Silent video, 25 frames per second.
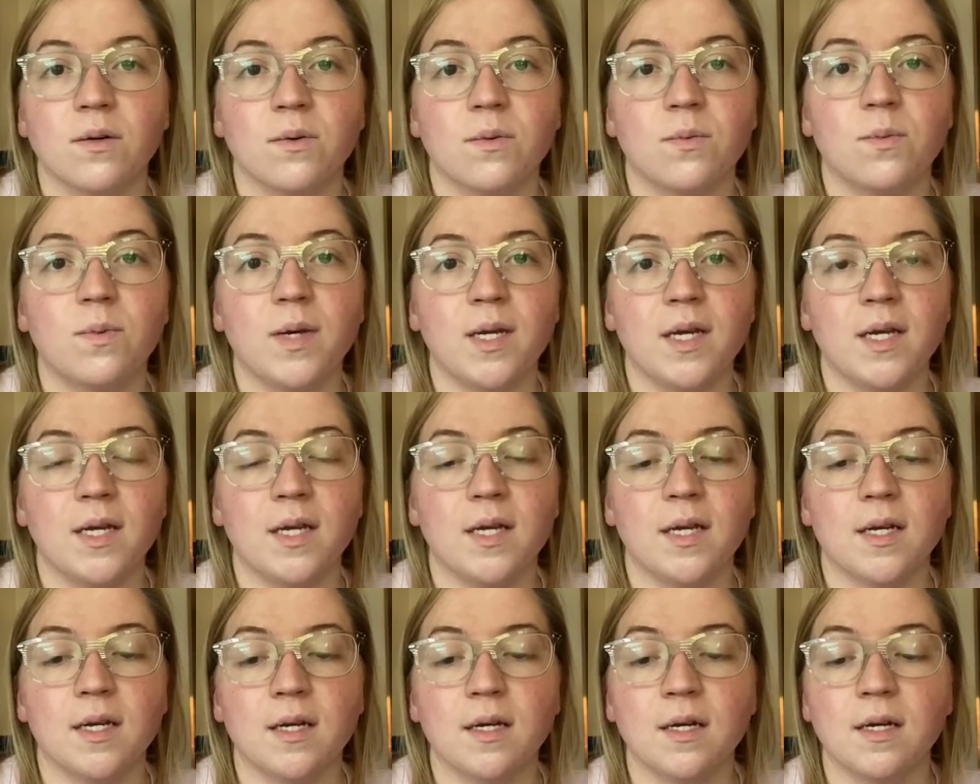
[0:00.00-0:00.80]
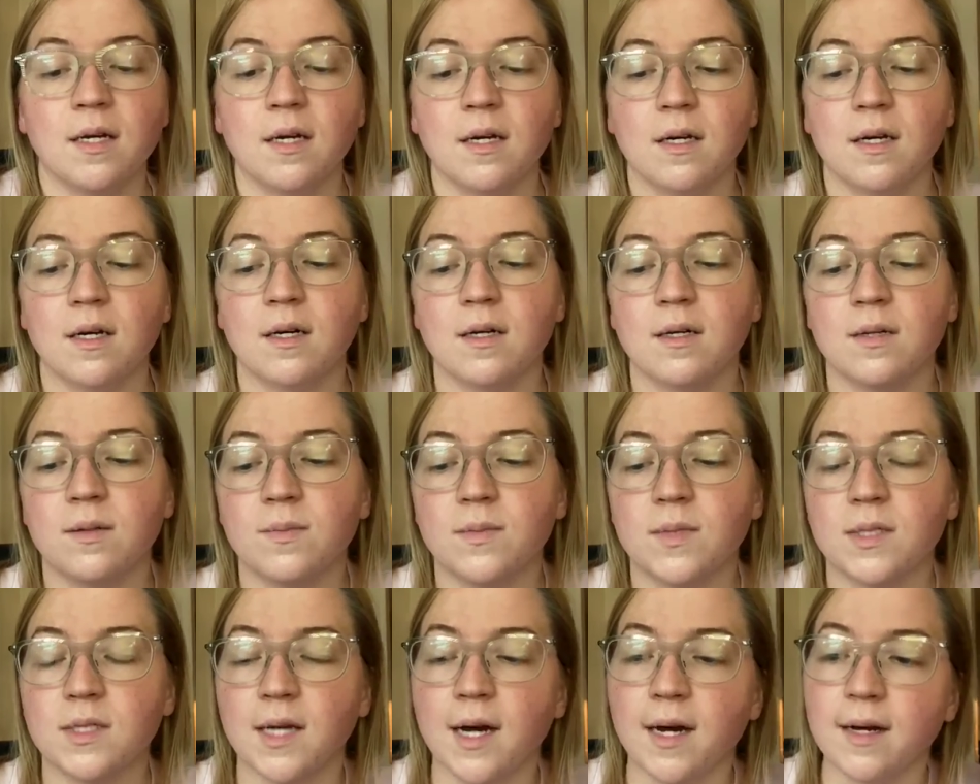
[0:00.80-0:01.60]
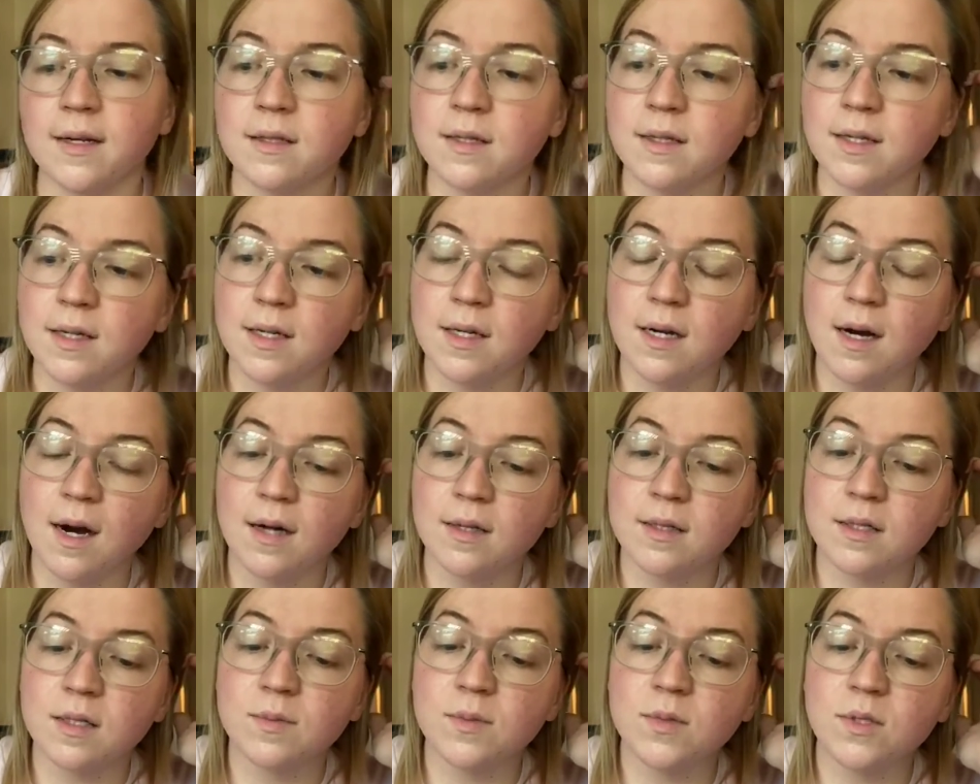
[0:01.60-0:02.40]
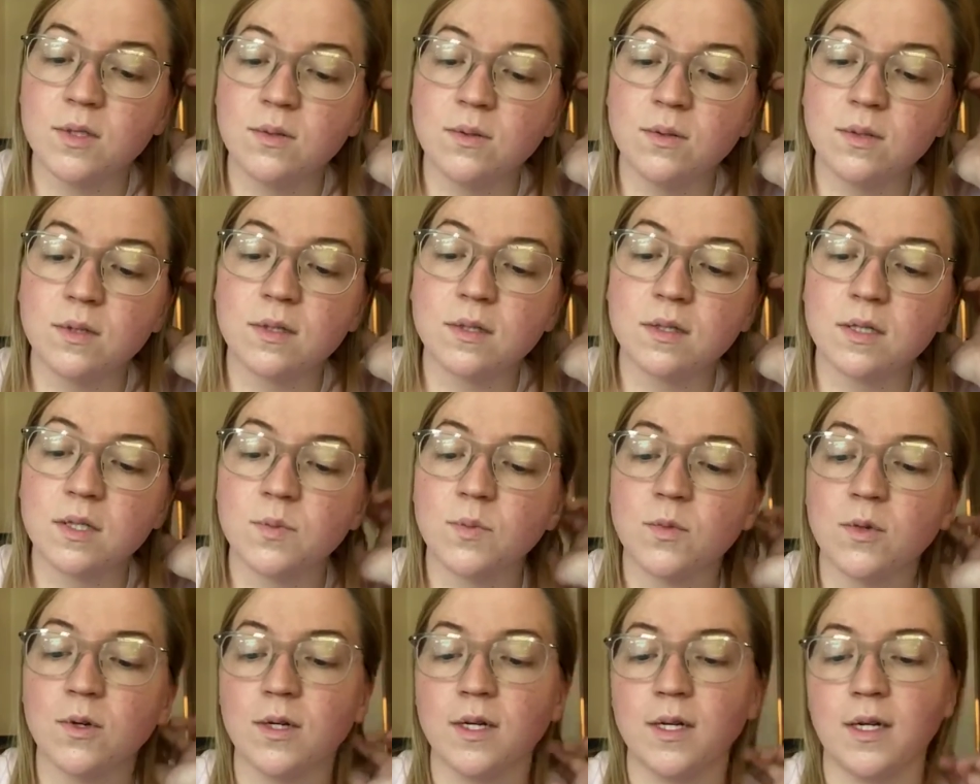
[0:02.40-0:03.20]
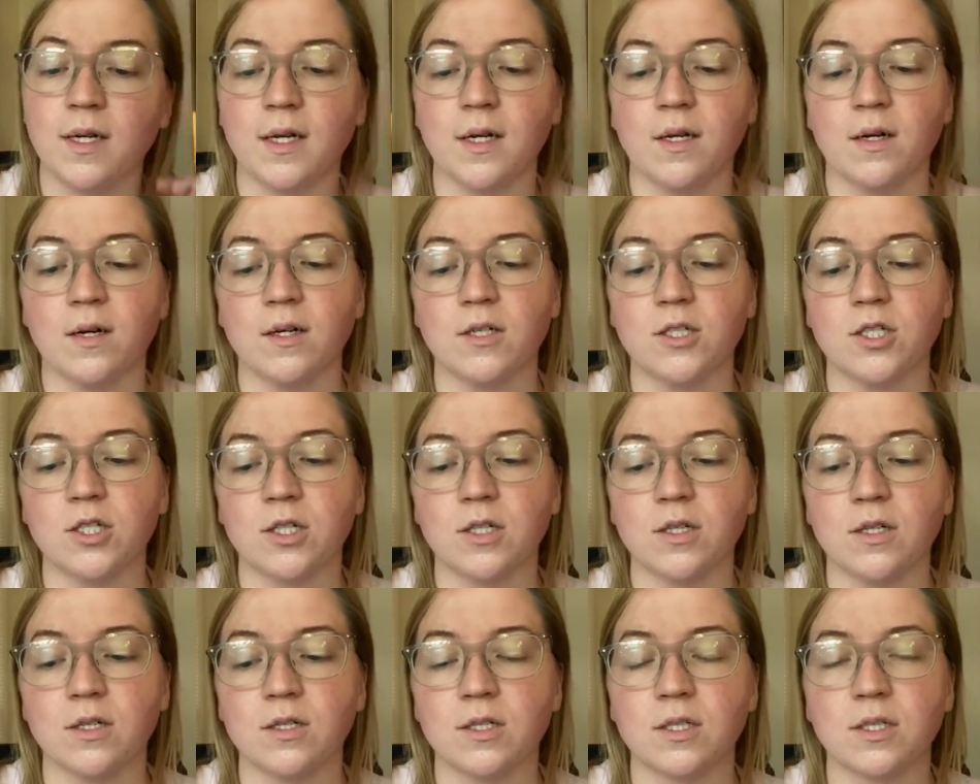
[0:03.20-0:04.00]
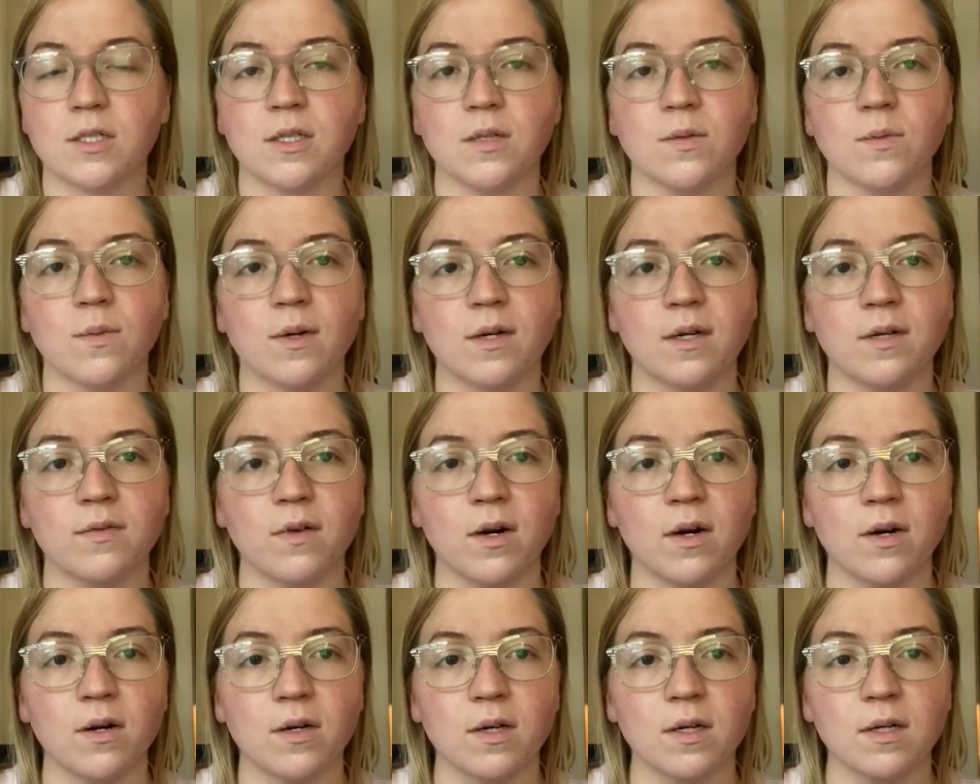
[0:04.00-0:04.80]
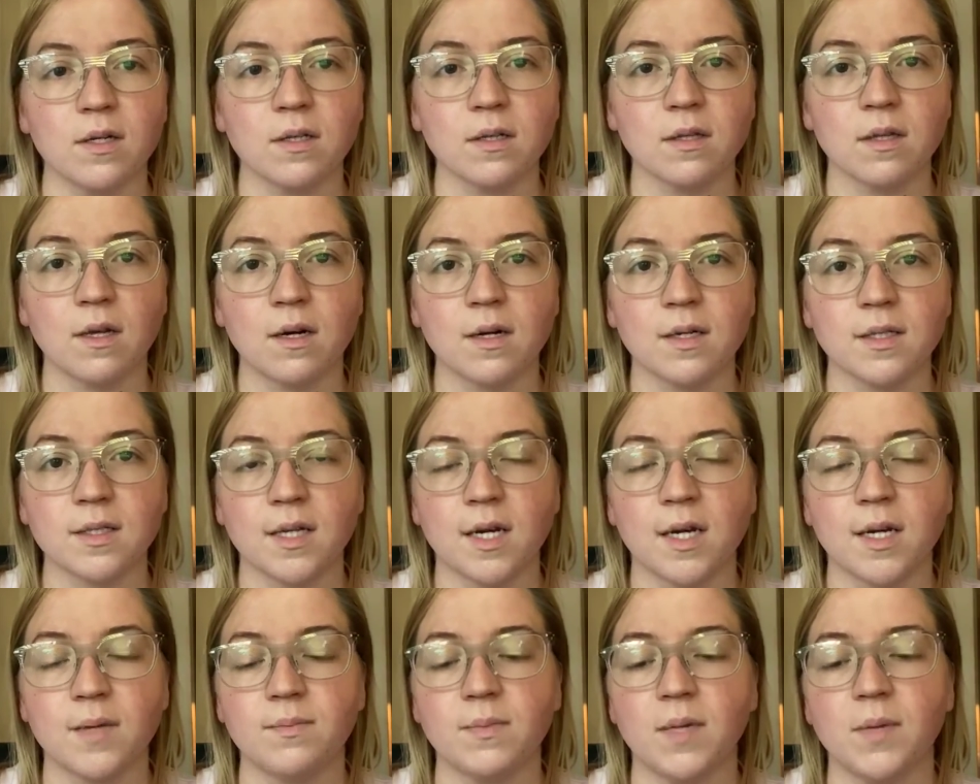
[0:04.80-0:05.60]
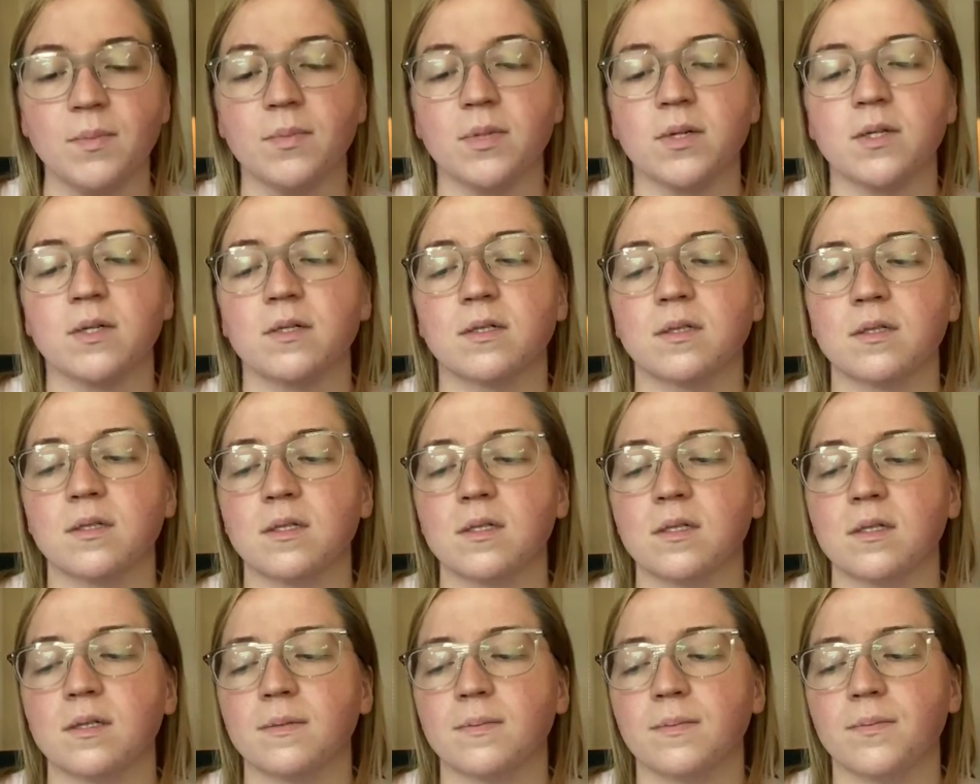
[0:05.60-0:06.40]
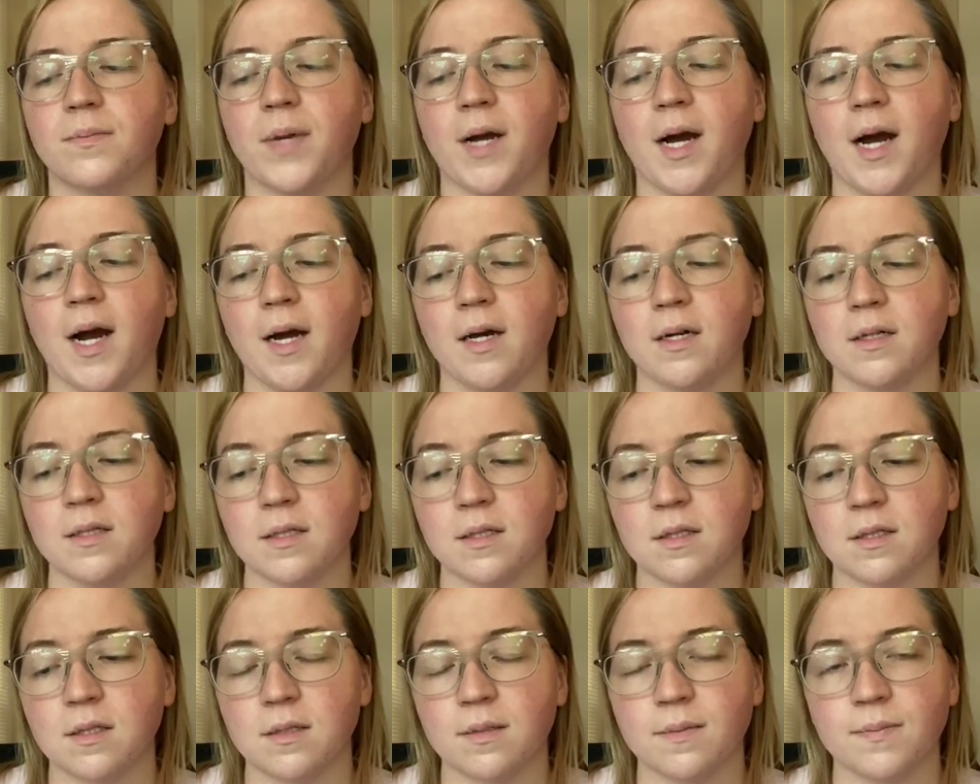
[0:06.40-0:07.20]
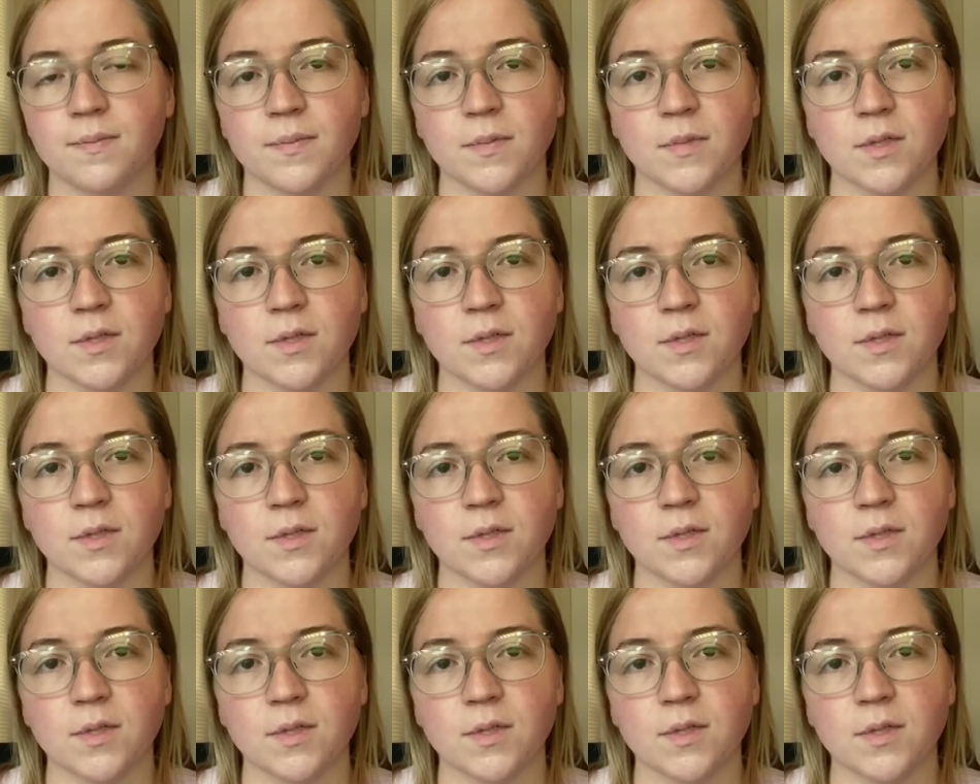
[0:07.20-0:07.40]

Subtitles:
We sadly got some news this morning in our church that one of our longtime members passed